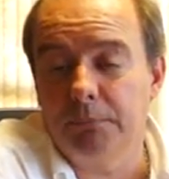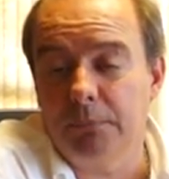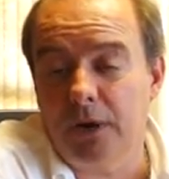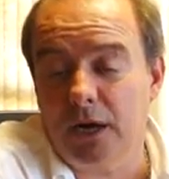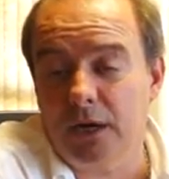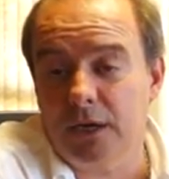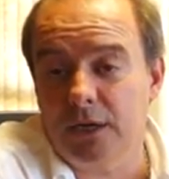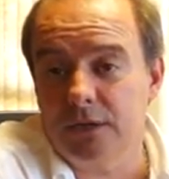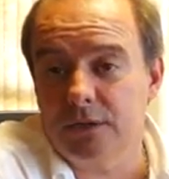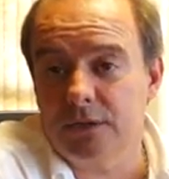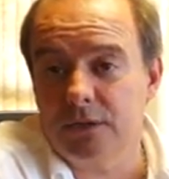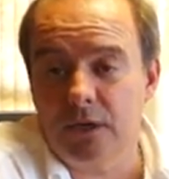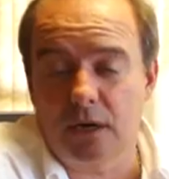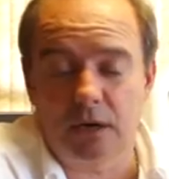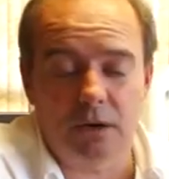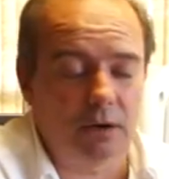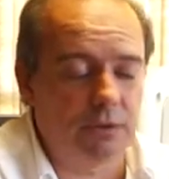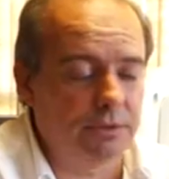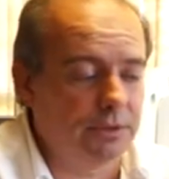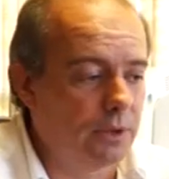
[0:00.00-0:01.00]
markets
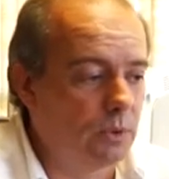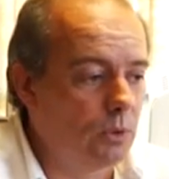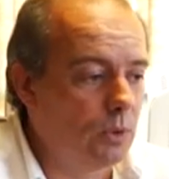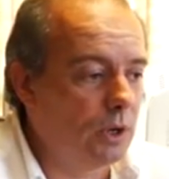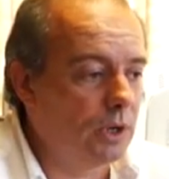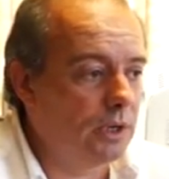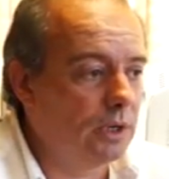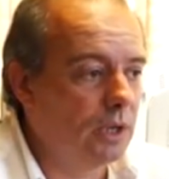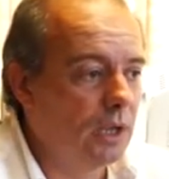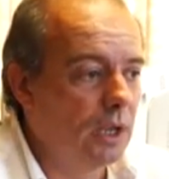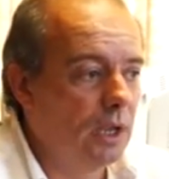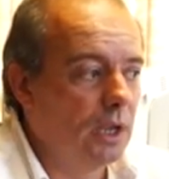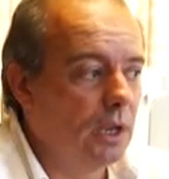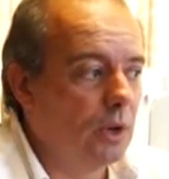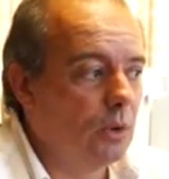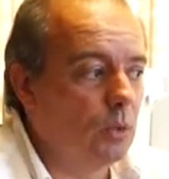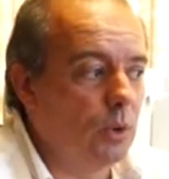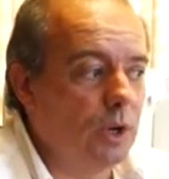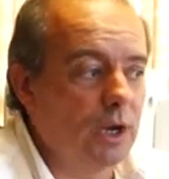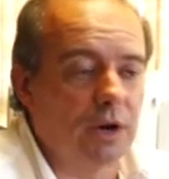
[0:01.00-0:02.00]
around the world,
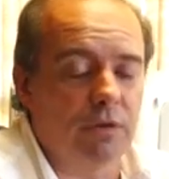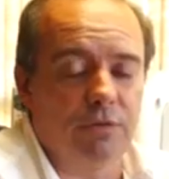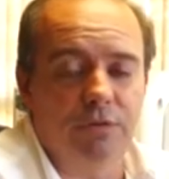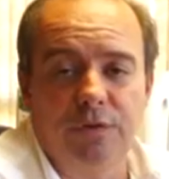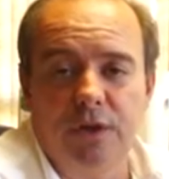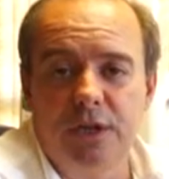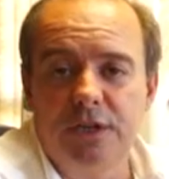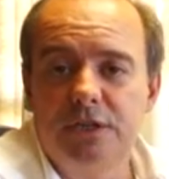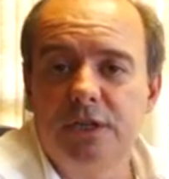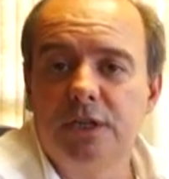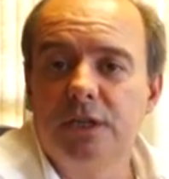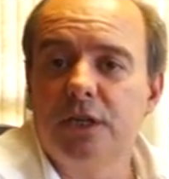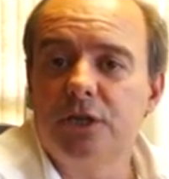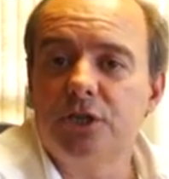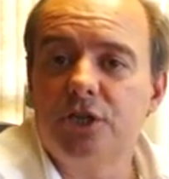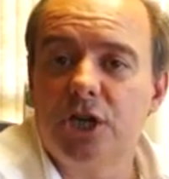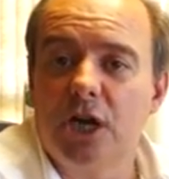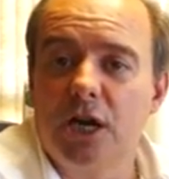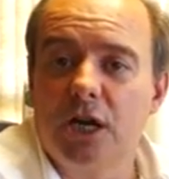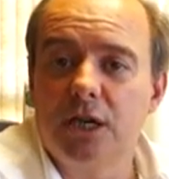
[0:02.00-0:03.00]
we are facing the
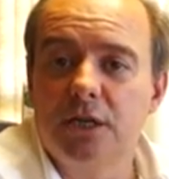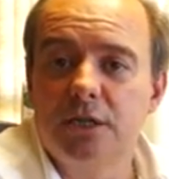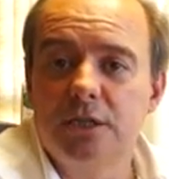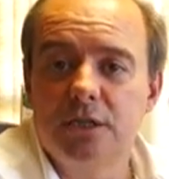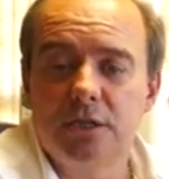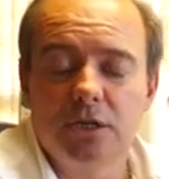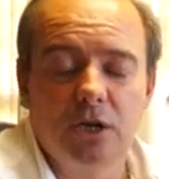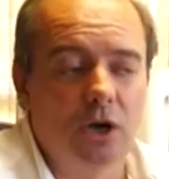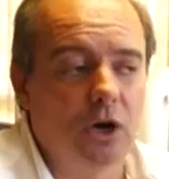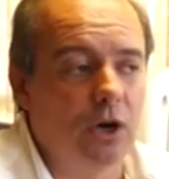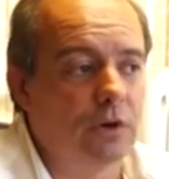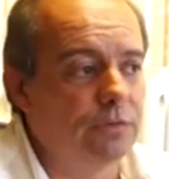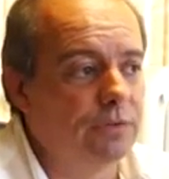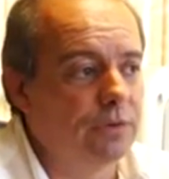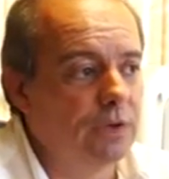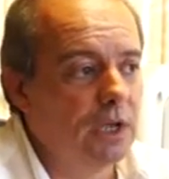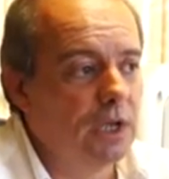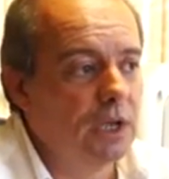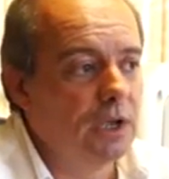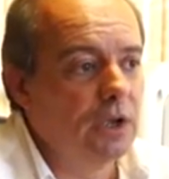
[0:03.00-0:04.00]
challenge of
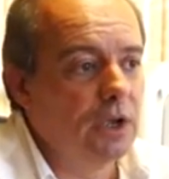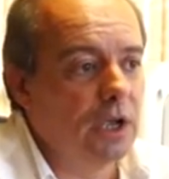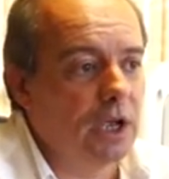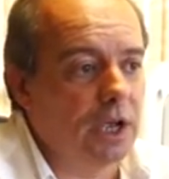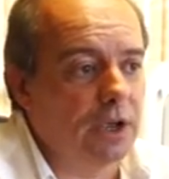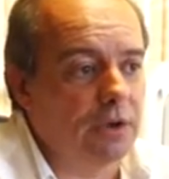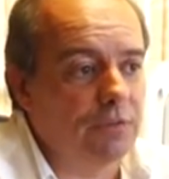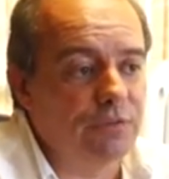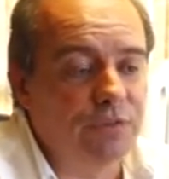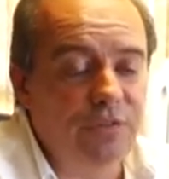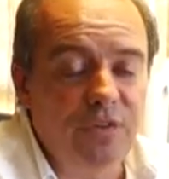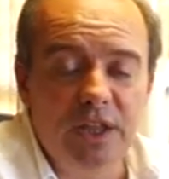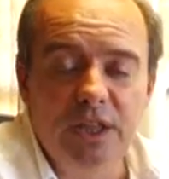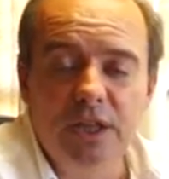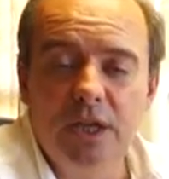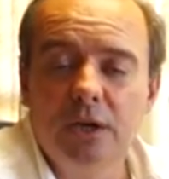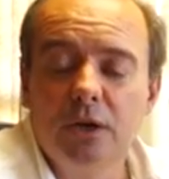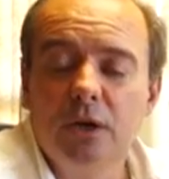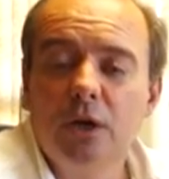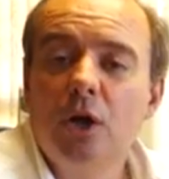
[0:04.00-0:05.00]

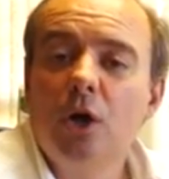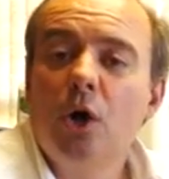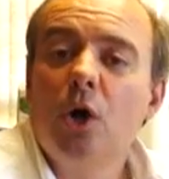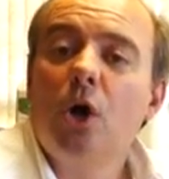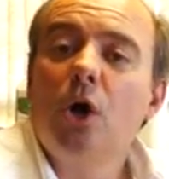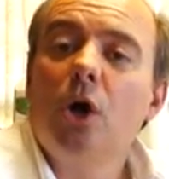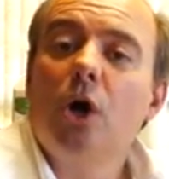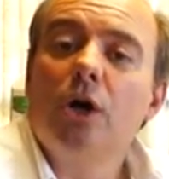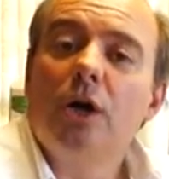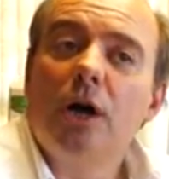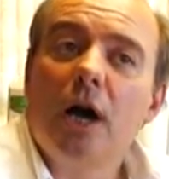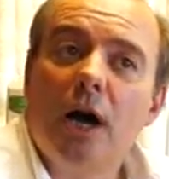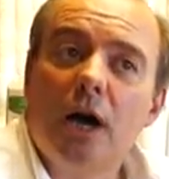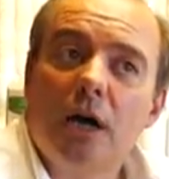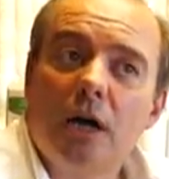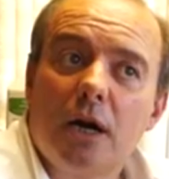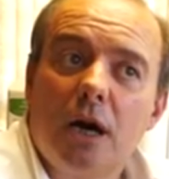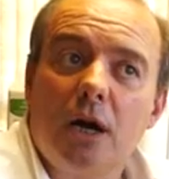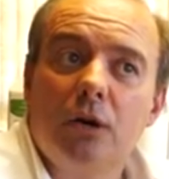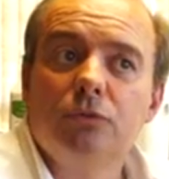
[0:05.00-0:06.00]
feeding
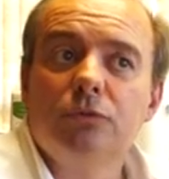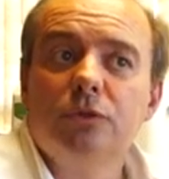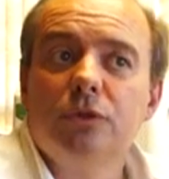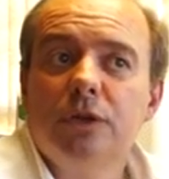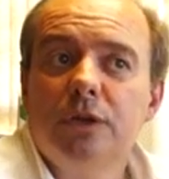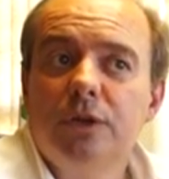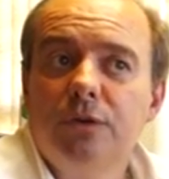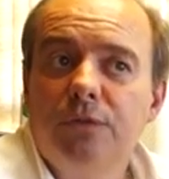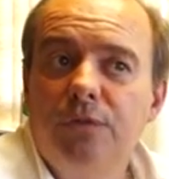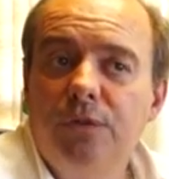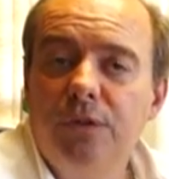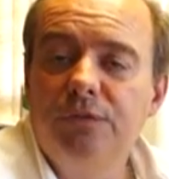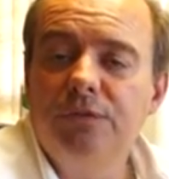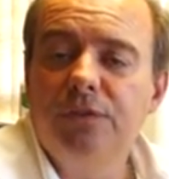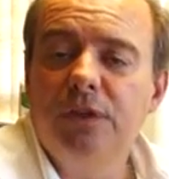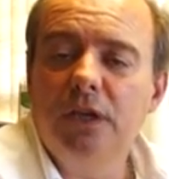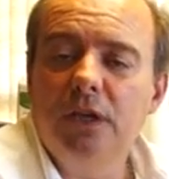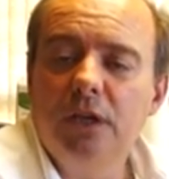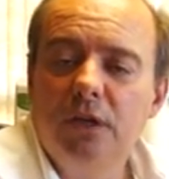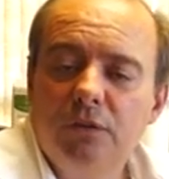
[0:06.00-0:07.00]
around
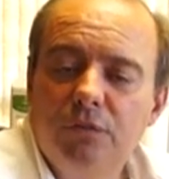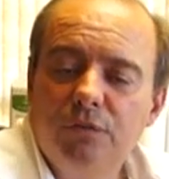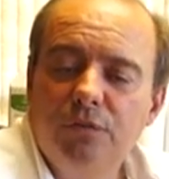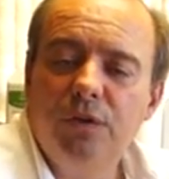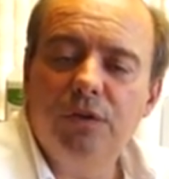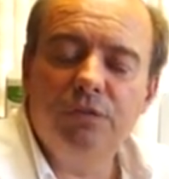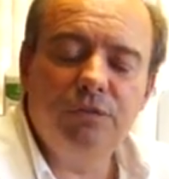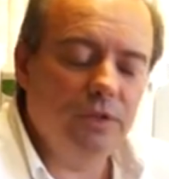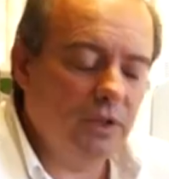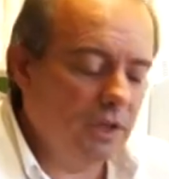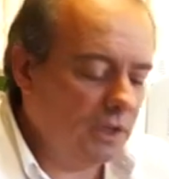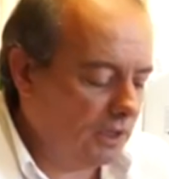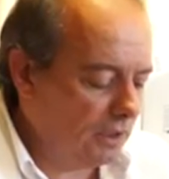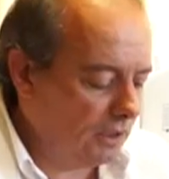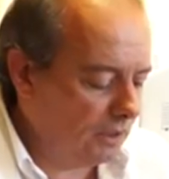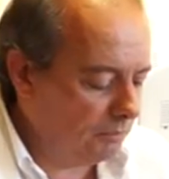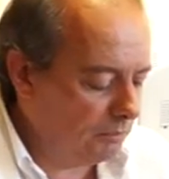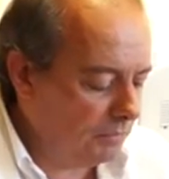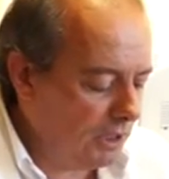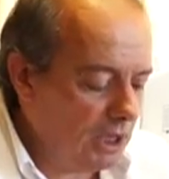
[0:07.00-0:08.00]
50
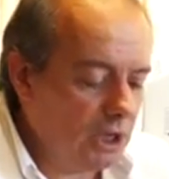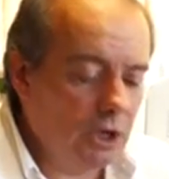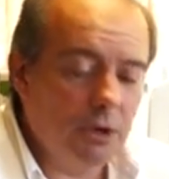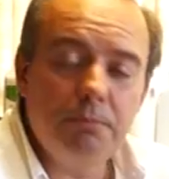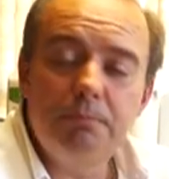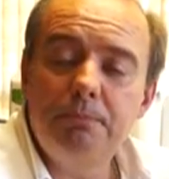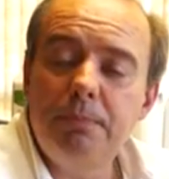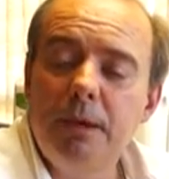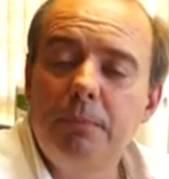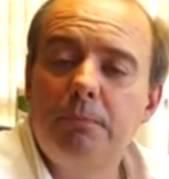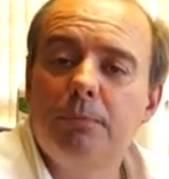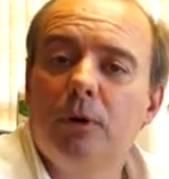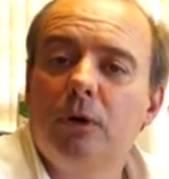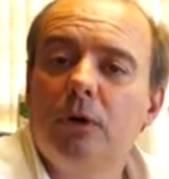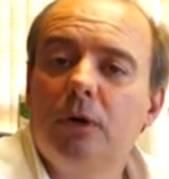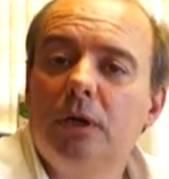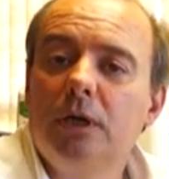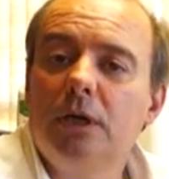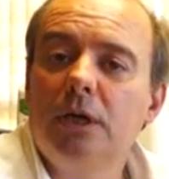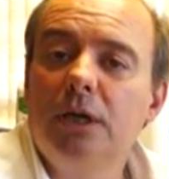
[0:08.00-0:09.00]
million
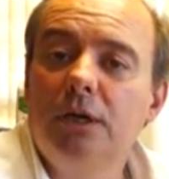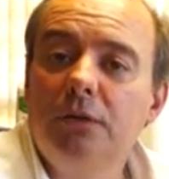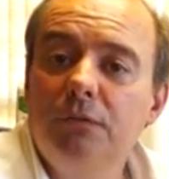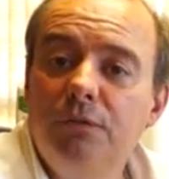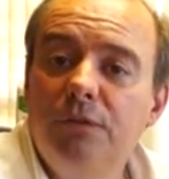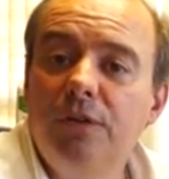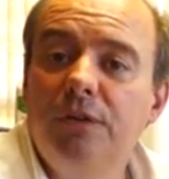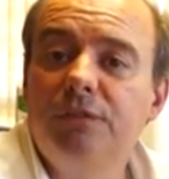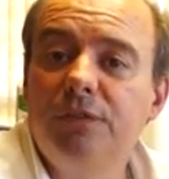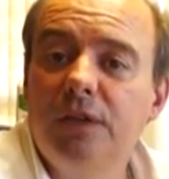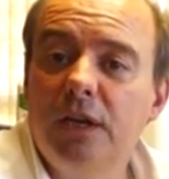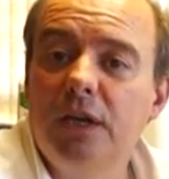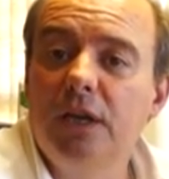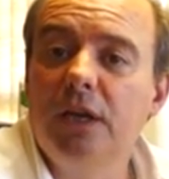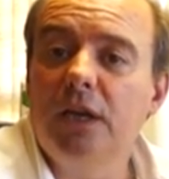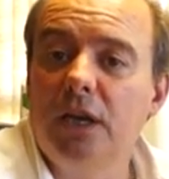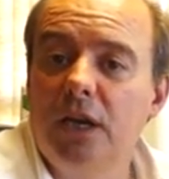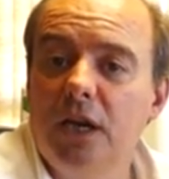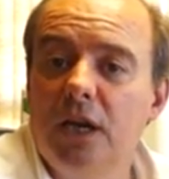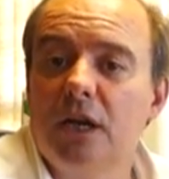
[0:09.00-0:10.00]
people in 15
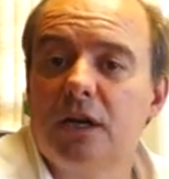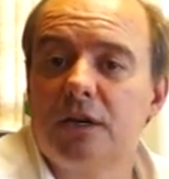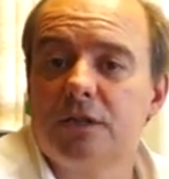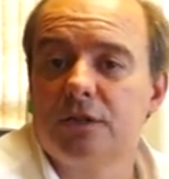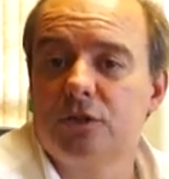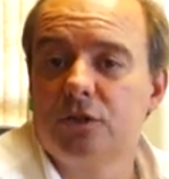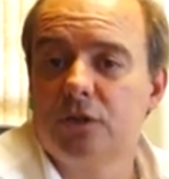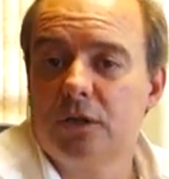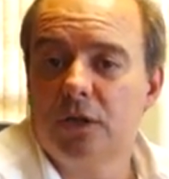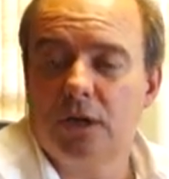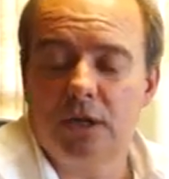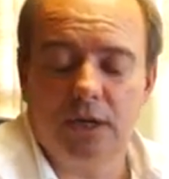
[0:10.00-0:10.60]
years.